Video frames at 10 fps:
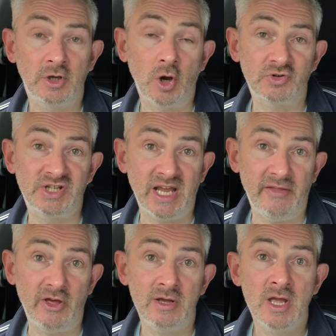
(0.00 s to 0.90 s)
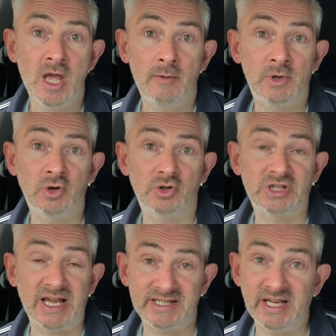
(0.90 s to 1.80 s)
goes together, because
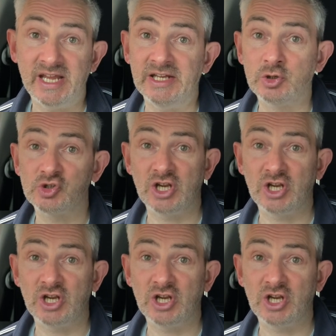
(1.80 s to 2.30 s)
like I say, it does